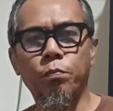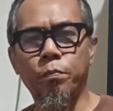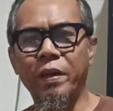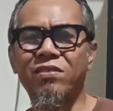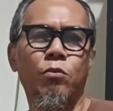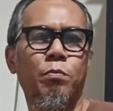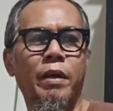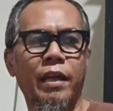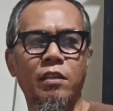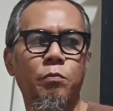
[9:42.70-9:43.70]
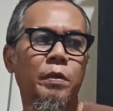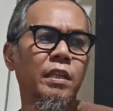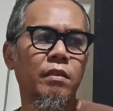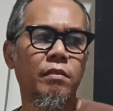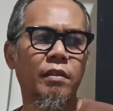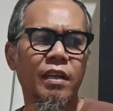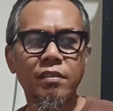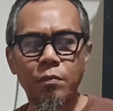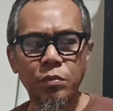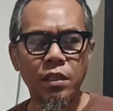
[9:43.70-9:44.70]
based on my experience, there are
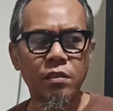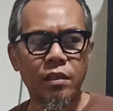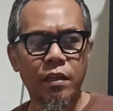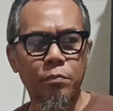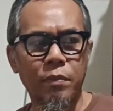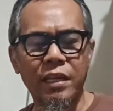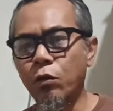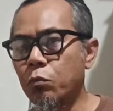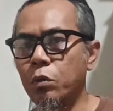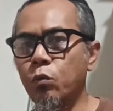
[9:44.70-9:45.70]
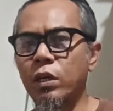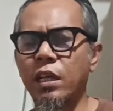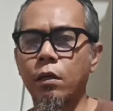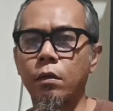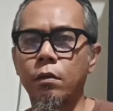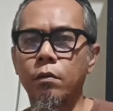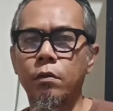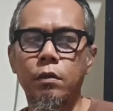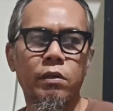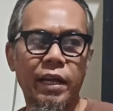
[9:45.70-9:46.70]
some things that might not be working
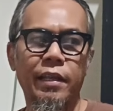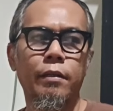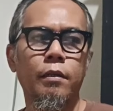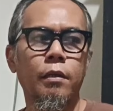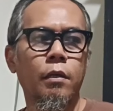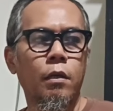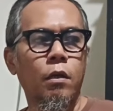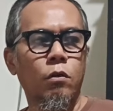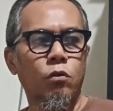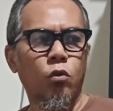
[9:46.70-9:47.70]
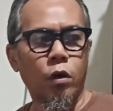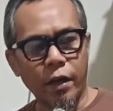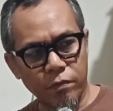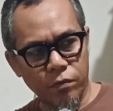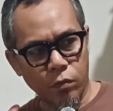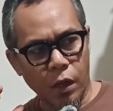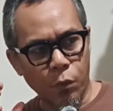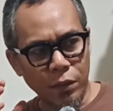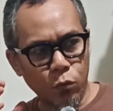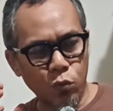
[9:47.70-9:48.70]
right. So I
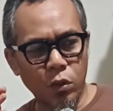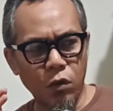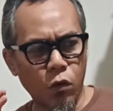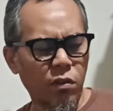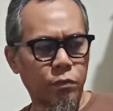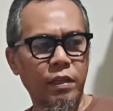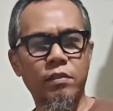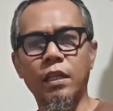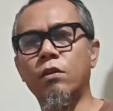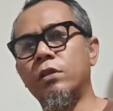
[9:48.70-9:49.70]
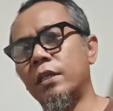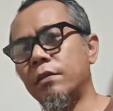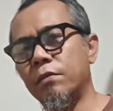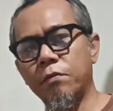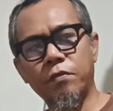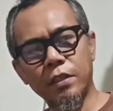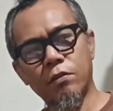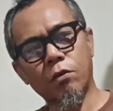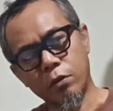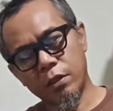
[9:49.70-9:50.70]
want to do a lot of testing on it
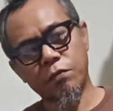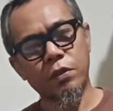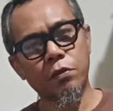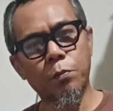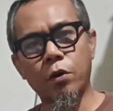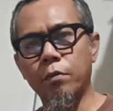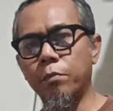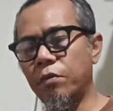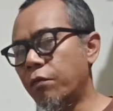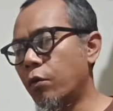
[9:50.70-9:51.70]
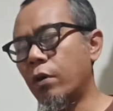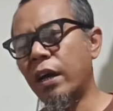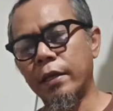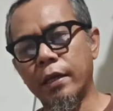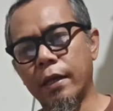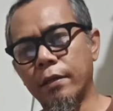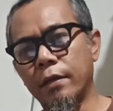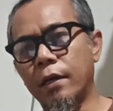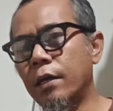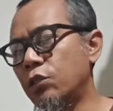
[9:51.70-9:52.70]
first on the VZ board before I can
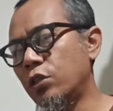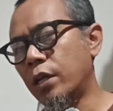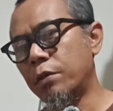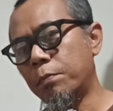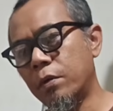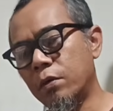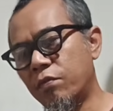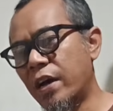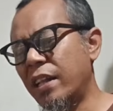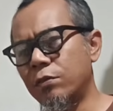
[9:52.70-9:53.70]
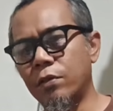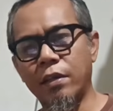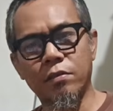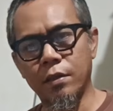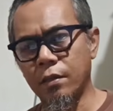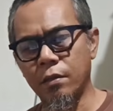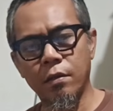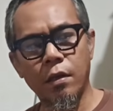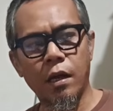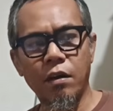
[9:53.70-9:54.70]
share the files as a
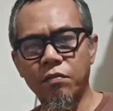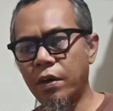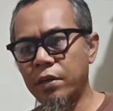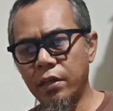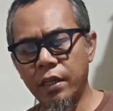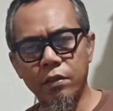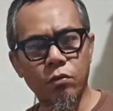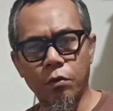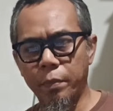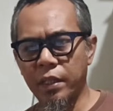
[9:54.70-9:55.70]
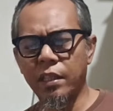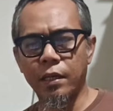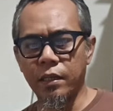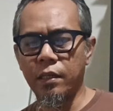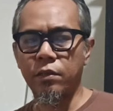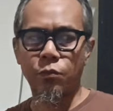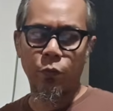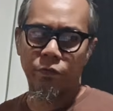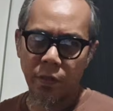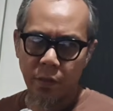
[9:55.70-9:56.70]
alpha release or beta release
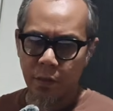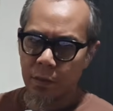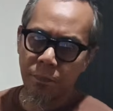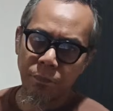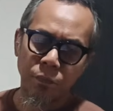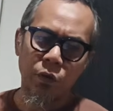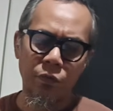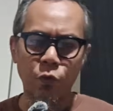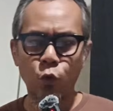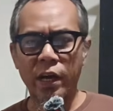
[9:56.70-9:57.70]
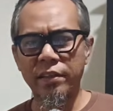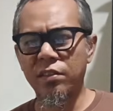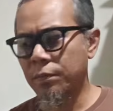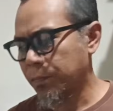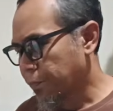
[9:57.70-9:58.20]
with you guys.